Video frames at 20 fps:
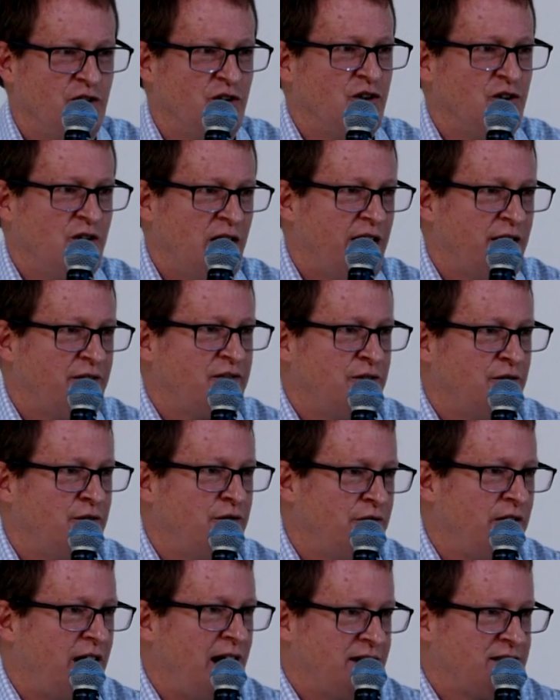you have to
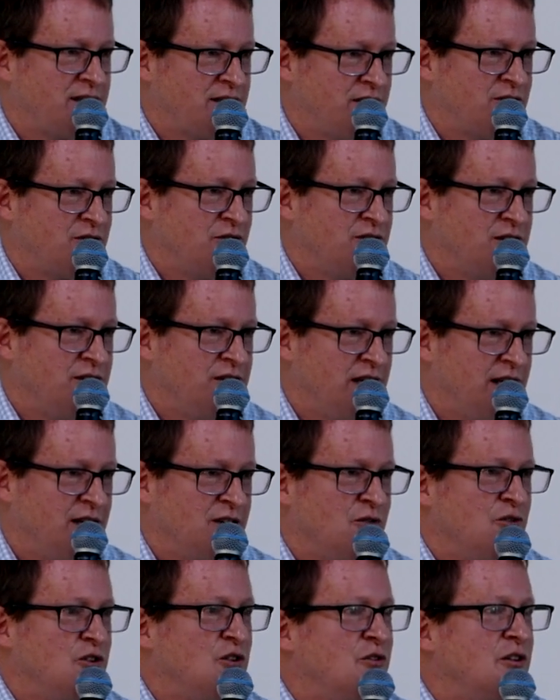fast certain days,
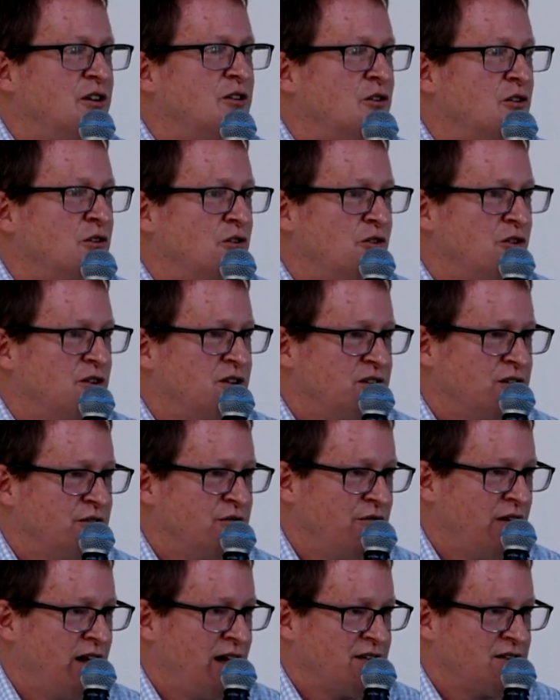or you're encouraged to
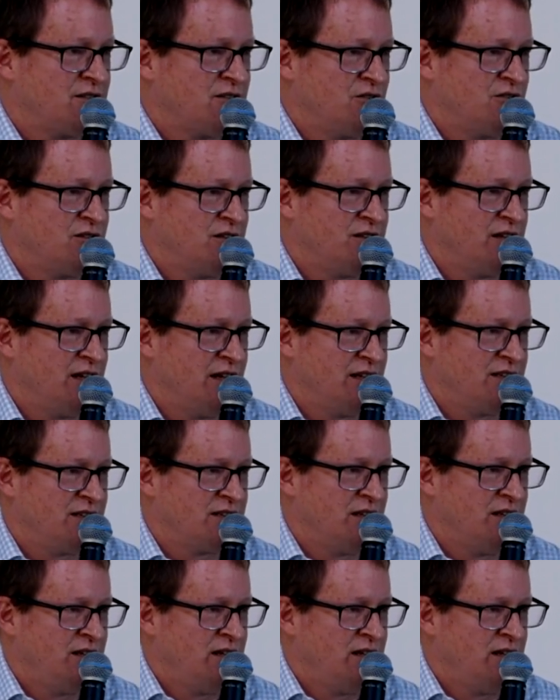fast certain days.